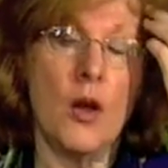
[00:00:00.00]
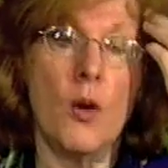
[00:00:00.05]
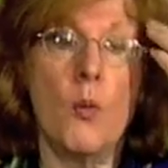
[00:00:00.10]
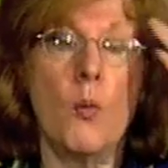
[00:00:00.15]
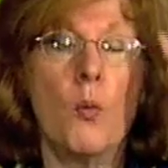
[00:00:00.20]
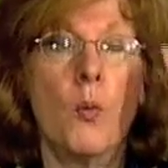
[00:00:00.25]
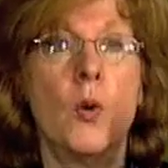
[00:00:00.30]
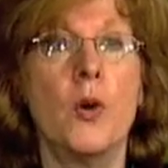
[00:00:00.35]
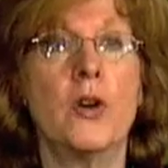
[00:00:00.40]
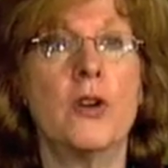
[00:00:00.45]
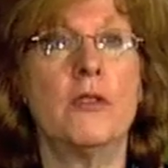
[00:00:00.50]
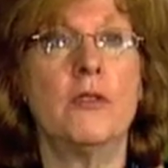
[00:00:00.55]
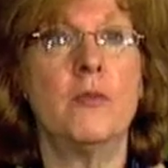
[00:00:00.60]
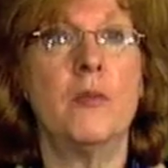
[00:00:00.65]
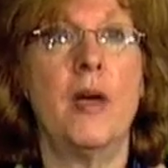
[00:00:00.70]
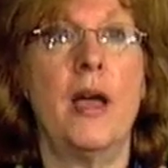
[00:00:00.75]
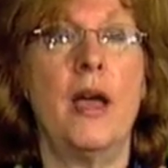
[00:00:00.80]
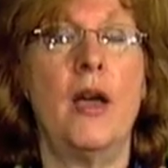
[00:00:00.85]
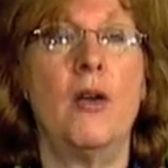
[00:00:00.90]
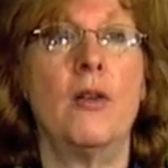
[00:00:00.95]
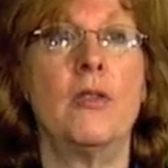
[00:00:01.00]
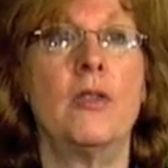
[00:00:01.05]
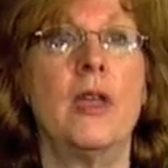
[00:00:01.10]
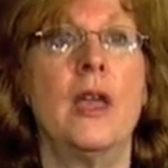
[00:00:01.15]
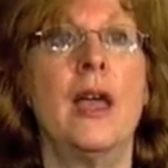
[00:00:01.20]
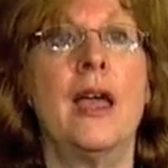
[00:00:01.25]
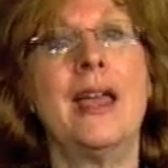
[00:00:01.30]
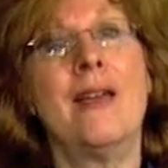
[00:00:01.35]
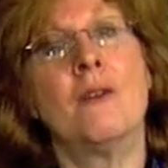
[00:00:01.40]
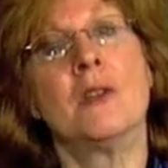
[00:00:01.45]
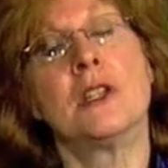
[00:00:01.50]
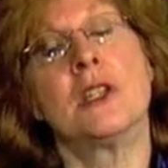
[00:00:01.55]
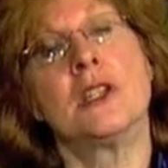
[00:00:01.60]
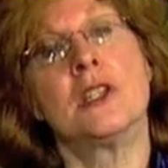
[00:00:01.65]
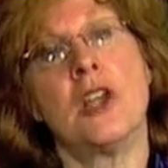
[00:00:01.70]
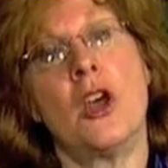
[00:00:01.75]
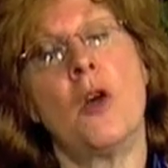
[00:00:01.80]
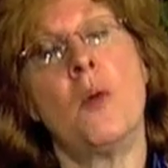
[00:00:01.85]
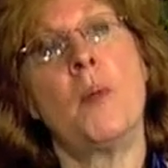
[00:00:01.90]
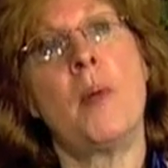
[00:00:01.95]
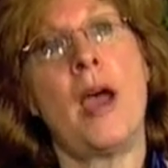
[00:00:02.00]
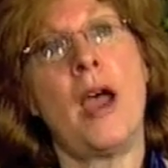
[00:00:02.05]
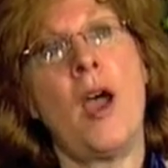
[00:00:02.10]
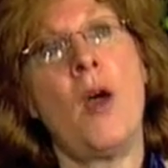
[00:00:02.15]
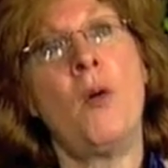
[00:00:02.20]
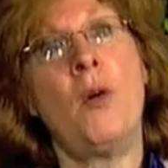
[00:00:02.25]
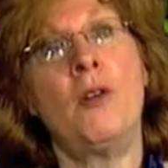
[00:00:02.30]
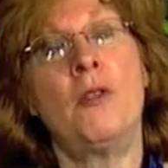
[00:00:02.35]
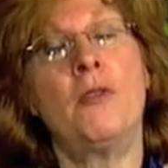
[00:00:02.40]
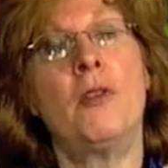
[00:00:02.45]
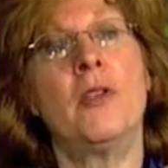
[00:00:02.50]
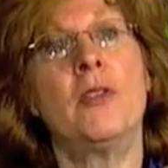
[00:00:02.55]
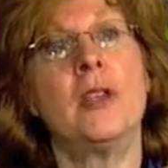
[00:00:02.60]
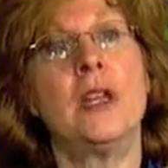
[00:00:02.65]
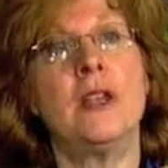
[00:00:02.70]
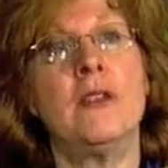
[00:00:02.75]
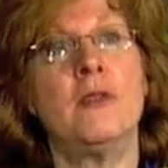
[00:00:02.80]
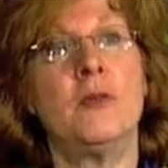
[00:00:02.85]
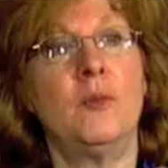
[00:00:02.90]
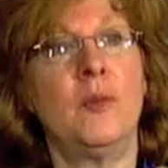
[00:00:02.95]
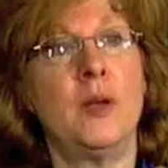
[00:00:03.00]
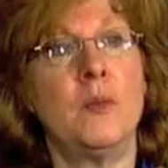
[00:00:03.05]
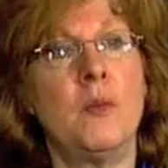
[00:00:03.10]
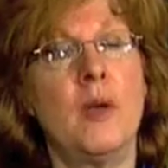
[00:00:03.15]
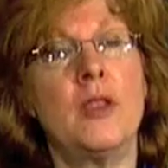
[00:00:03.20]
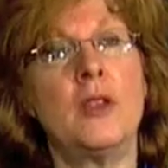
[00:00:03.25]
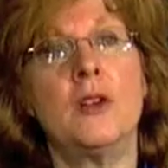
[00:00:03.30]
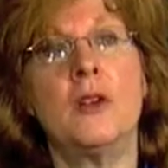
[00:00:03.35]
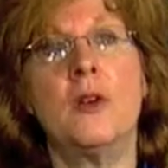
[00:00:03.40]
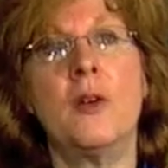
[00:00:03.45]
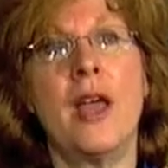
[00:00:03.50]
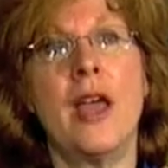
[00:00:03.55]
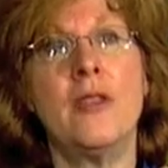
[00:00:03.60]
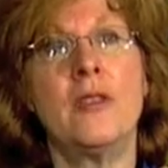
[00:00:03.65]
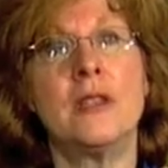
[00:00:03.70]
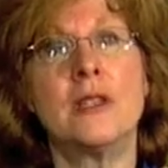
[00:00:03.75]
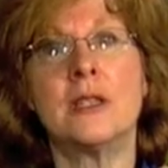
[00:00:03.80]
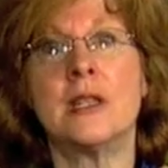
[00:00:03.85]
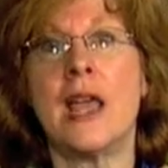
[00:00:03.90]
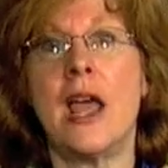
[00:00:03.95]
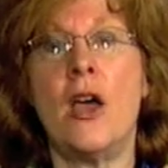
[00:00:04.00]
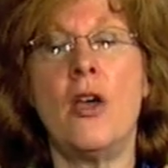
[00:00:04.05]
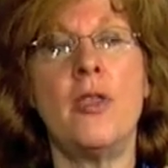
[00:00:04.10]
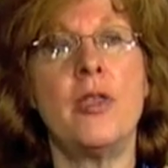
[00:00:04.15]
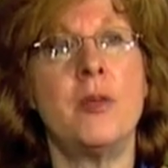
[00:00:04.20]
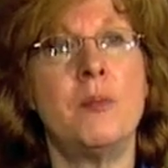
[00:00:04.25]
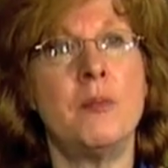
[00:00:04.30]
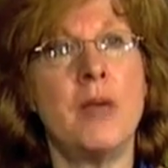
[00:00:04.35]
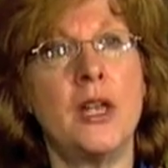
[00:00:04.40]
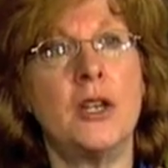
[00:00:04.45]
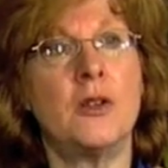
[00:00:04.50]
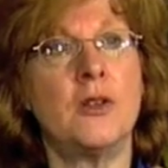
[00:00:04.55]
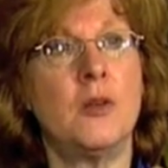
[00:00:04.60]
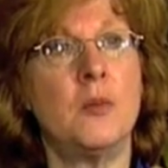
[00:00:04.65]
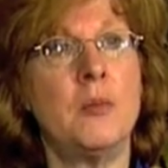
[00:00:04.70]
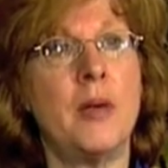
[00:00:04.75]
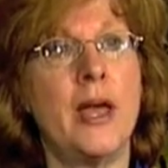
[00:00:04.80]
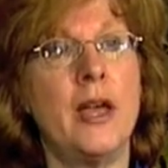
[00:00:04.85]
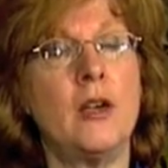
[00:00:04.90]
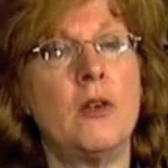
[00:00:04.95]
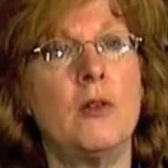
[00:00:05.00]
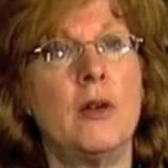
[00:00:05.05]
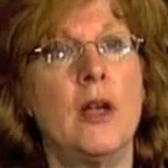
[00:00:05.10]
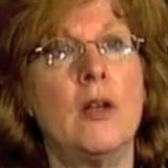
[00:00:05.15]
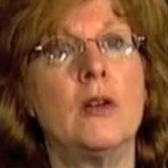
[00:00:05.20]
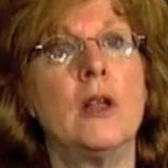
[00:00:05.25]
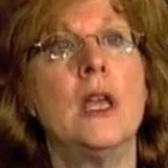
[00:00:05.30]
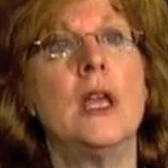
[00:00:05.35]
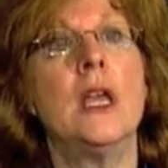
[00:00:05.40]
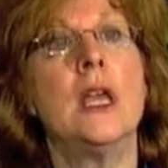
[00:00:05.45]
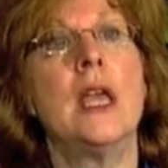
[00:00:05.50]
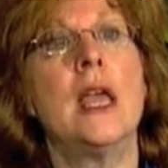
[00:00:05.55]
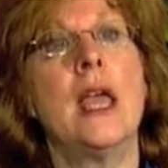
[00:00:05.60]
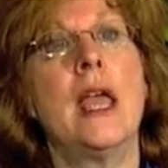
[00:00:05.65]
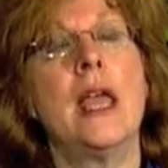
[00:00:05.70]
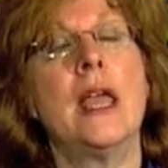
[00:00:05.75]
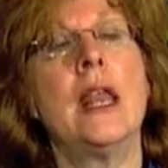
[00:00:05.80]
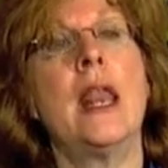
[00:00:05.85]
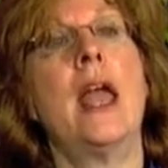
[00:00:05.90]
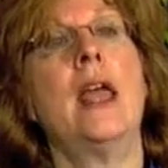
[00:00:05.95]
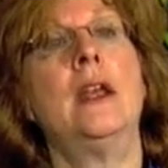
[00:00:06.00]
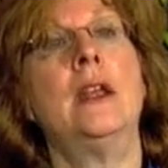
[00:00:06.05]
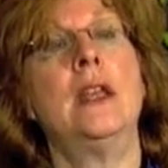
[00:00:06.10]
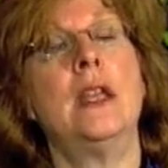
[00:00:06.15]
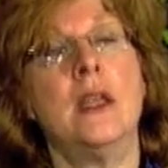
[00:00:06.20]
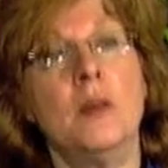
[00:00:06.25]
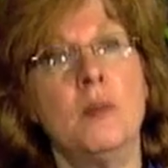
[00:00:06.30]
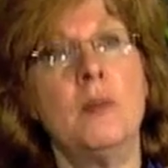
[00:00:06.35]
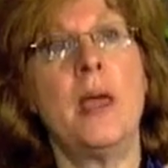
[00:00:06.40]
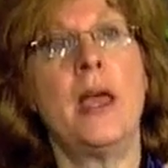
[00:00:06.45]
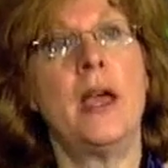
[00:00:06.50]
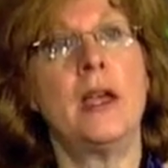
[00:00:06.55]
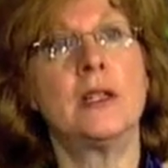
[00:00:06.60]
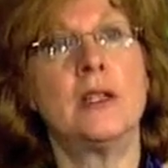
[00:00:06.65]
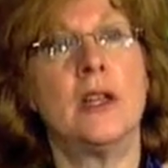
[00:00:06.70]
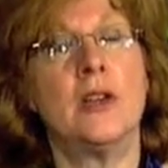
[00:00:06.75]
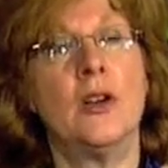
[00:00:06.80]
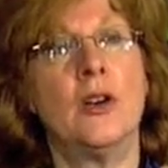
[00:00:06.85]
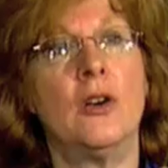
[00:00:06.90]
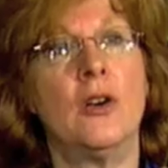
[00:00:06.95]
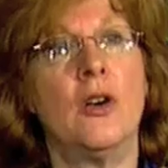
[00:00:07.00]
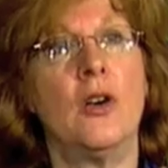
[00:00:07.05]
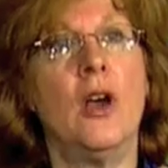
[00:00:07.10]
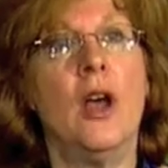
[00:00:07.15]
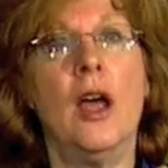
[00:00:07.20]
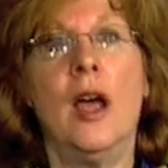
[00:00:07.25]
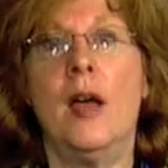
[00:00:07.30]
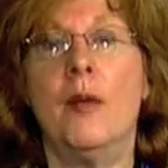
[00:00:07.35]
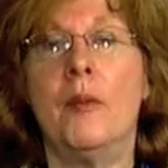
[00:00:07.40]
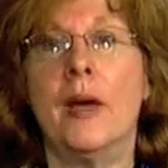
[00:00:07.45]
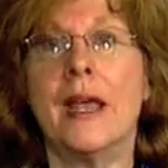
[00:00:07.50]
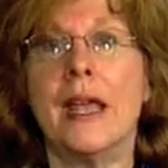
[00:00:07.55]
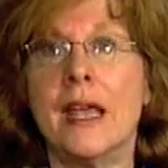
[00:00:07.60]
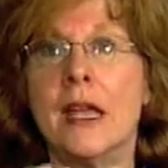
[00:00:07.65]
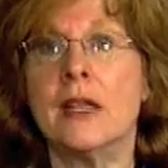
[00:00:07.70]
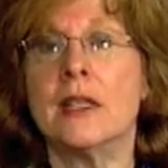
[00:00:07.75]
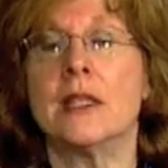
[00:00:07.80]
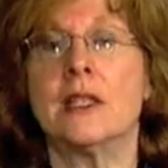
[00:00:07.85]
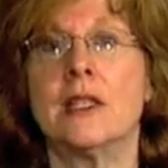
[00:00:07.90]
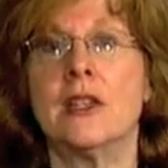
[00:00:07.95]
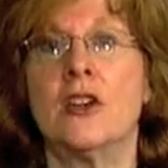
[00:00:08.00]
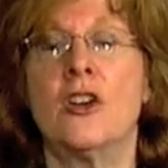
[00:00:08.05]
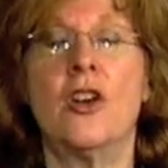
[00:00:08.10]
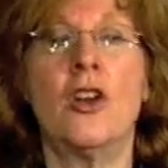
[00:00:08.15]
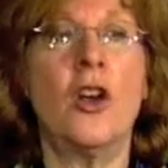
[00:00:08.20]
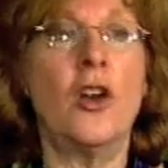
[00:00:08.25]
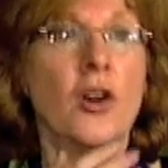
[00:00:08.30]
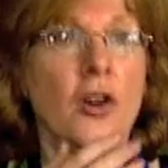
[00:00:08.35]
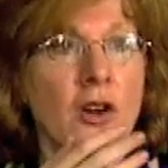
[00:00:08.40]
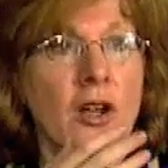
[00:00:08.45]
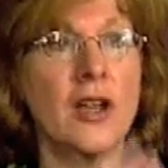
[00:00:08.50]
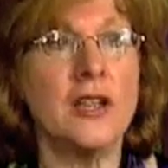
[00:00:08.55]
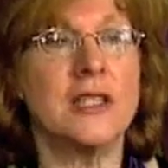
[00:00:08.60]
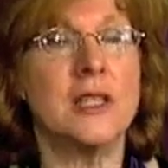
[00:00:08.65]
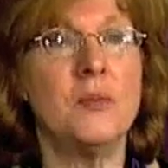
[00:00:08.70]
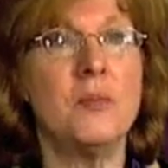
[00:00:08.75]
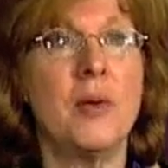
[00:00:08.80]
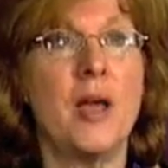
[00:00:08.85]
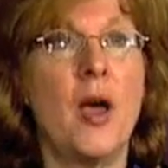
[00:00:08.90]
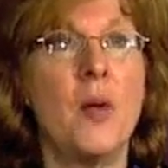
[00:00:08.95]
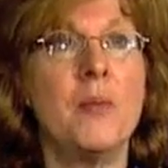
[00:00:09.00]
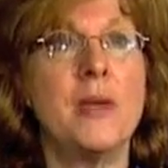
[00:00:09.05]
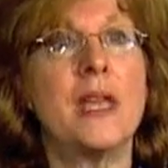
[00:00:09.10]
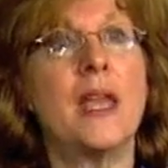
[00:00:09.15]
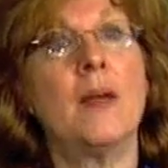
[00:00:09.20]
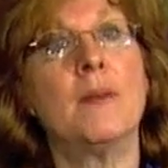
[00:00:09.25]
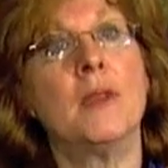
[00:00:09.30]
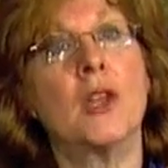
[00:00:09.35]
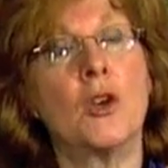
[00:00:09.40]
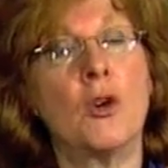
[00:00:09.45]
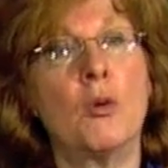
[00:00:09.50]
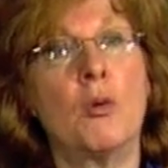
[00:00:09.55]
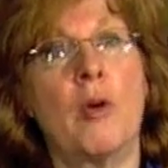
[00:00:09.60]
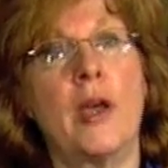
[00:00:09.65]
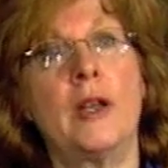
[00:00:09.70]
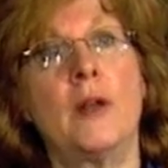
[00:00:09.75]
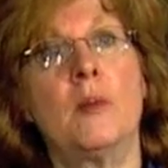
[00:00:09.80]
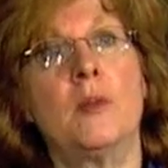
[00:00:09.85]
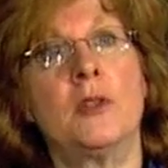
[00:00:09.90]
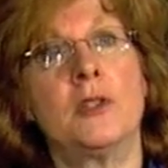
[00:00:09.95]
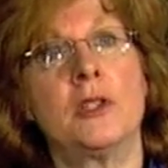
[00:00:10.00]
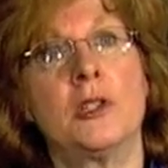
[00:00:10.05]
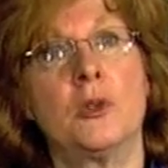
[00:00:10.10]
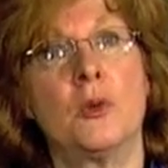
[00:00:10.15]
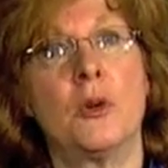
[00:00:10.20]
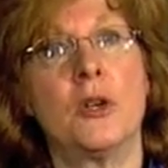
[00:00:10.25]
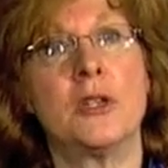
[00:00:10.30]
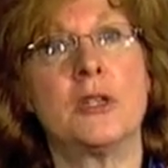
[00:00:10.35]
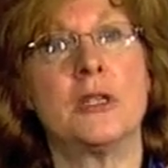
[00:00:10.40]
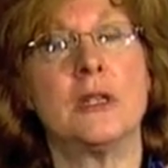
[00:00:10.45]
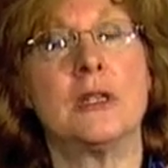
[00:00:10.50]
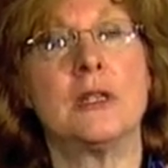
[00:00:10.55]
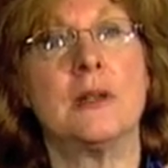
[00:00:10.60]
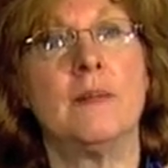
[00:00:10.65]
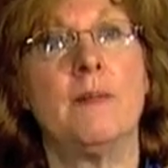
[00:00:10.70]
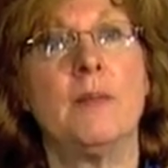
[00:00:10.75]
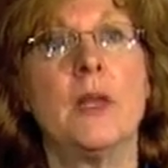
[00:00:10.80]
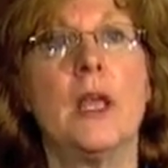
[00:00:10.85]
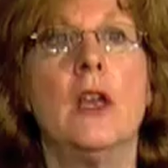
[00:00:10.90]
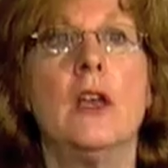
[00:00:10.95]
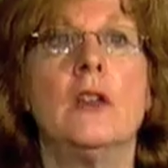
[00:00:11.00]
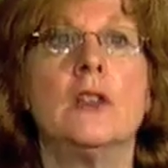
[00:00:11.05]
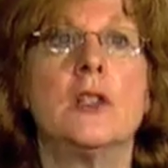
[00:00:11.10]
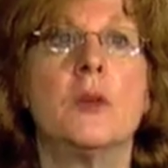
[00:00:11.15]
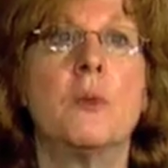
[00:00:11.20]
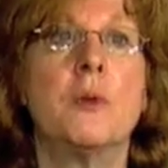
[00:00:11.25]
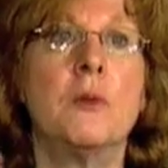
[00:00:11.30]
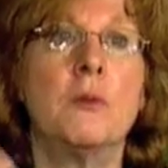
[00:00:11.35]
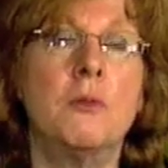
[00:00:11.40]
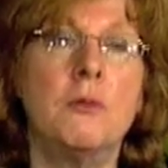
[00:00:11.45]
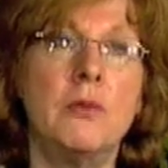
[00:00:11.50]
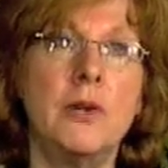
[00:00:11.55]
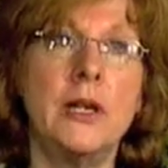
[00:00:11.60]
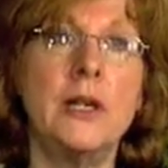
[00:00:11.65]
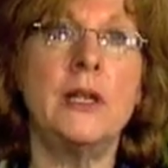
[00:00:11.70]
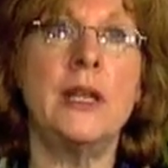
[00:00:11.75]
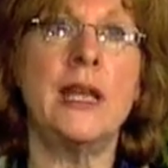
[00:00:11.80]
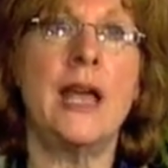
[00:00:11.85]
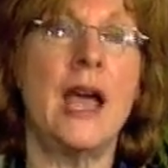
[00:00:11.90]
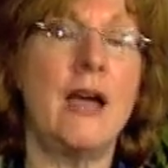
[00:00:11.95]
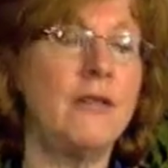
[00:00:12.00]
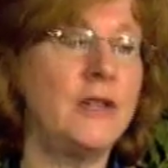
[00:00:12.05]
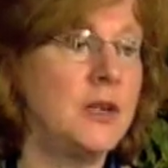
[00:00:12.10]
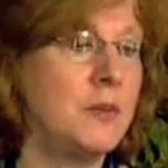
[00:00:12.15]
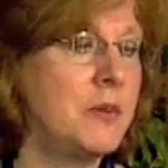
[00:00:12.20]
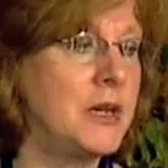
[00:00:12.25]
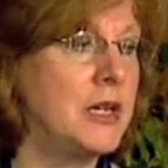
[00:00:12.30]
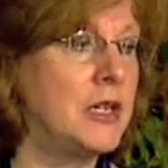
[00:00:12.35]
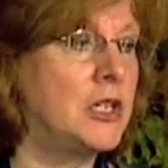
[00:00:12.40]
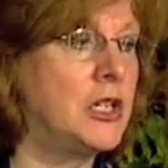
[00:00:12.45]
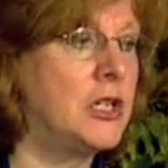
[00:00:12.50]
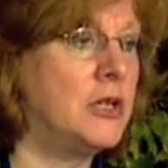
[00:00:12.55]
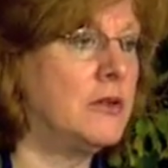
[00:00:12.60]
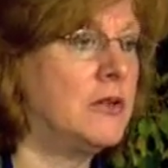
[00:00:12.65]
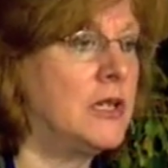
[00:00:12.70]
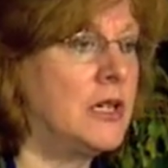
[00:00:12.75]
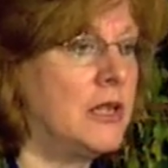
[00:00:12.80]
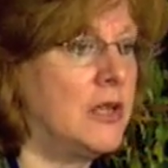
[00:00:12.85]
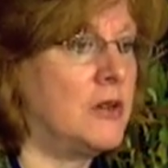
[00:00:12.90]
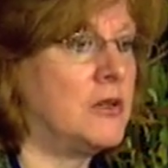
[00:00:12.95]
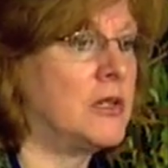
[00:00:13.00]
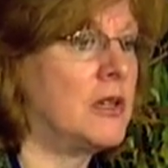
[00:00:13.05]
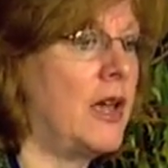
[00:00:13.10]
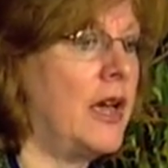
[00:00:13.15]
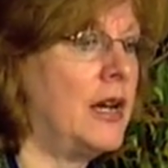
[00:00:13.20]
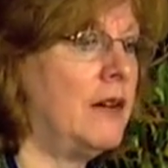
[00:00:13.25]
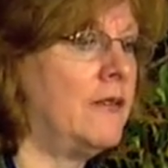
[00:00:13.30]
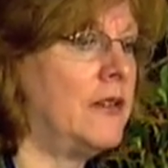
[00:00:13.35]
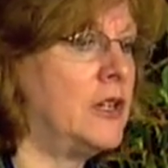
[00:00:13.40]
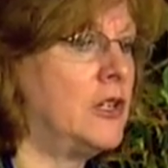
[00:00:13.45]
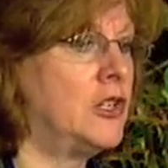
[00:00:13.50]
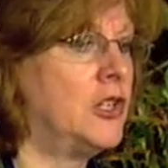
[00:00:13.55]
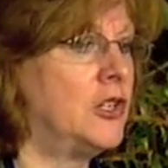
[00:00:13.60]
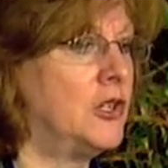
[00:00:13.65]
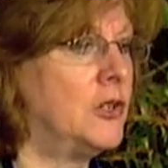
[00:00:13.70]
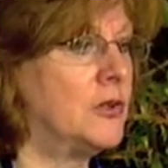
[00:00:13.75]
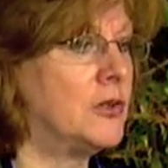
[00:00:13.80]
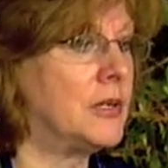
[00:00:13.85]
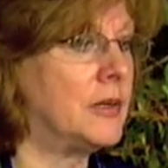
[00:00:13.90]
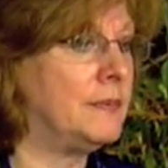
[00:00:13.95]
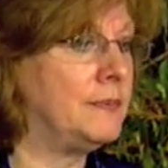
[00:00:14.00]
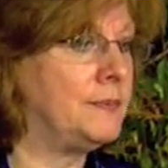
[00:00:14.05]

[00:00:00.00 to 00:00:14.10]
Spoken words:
Word of mouth. It was so powerful that even my mother, who had this health and medical background, it had an impact on her. My Aunt Sarah and her cousin Belle became the credible sources. So we really have to be attuned to those kind of issues.